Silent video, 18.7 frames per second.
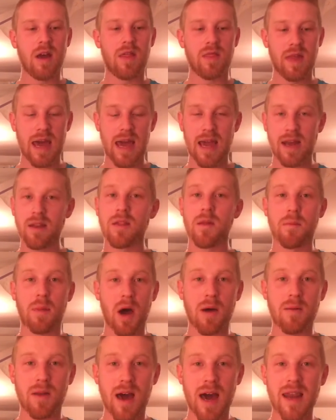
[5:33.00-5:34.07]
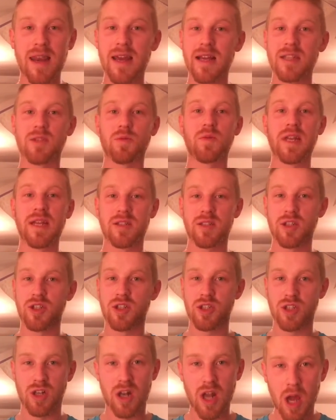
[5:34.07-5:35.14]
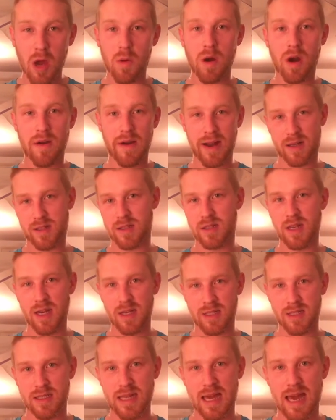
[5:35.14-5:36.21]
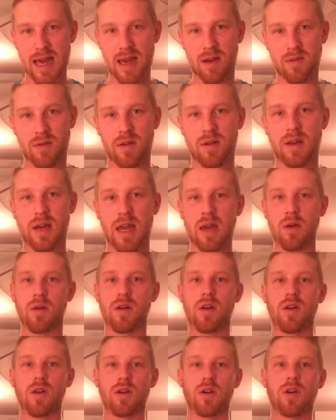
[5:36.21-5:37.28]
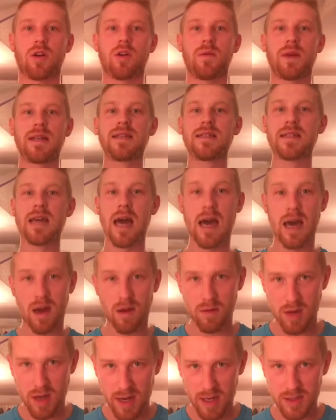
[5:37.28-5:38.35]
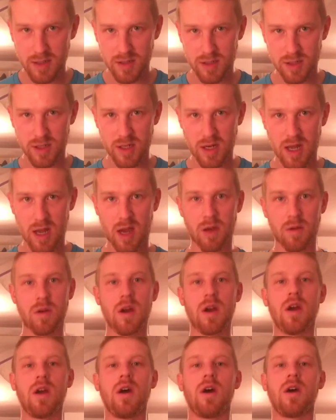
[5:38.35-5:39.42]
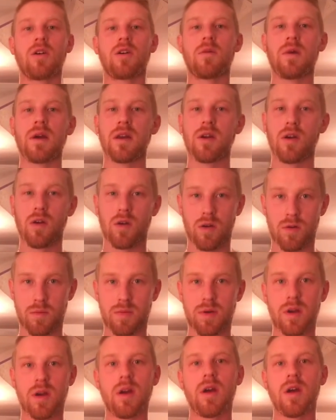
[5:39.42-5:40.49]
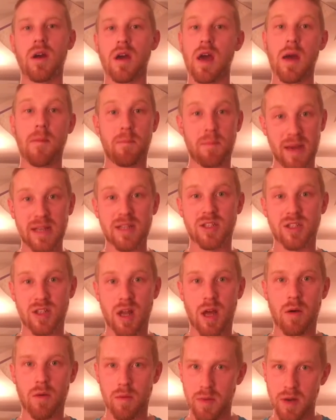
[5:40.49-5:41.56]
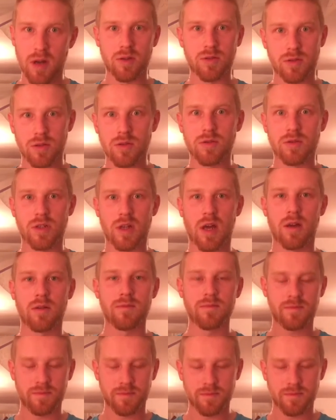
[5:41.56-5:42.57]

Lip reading: then the bottom line is we need to slow our exercises down. Okay, you want to look at coming down nice and slow and coming up a bit slower, but not too slow.